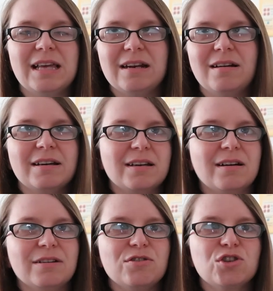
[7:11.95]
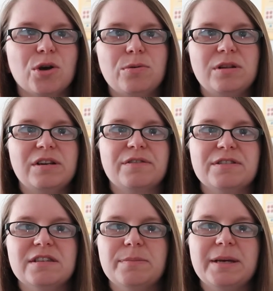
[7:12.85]
then I can kind of show the
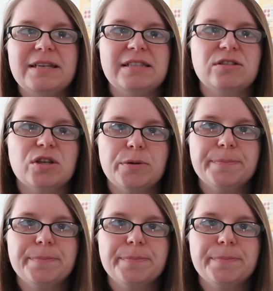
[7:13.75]
differences a bit easier too.